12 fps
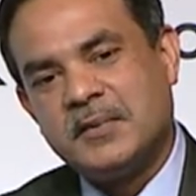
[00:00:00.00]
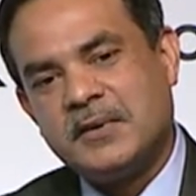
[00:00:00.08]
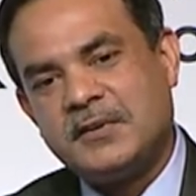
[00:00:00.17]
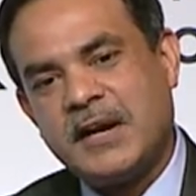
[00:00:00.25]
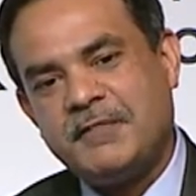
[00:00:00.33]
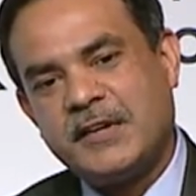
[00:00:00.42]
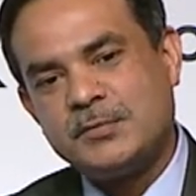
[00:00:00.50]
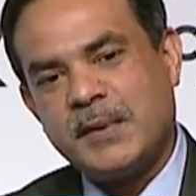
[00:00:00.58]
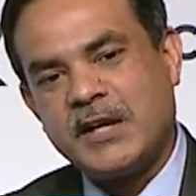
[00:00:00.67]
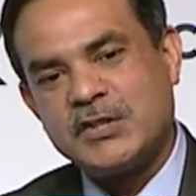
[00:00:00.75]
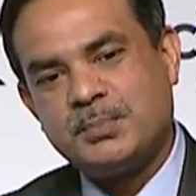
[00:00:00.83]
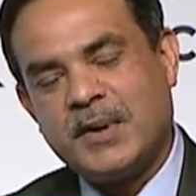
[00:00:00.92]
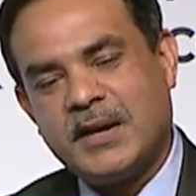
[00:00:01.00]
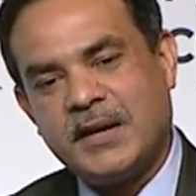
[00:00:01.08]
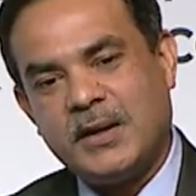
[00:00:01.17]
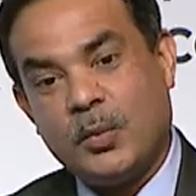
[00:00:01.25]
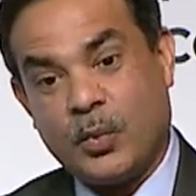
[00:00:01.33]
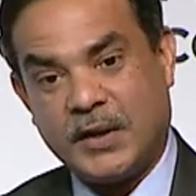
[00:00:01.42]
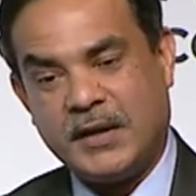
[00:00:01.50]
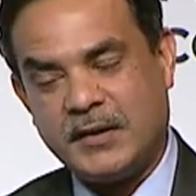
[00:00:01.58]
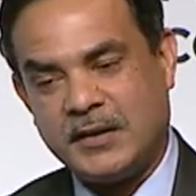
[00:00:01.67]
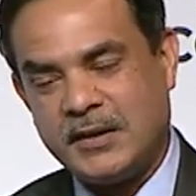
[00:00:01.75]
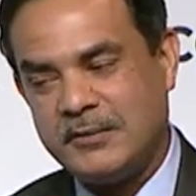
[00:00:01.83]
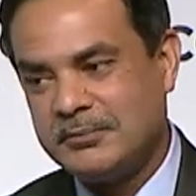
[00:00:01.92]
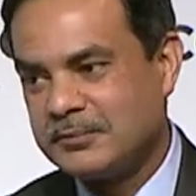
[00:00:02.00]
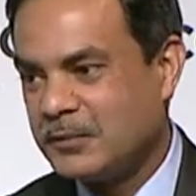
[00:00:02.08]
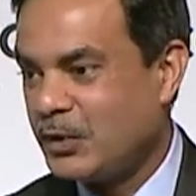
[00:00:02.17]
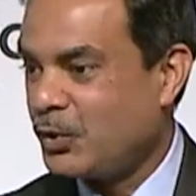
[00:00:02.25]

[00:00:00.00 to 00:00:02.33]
traffic is managed by one entity. The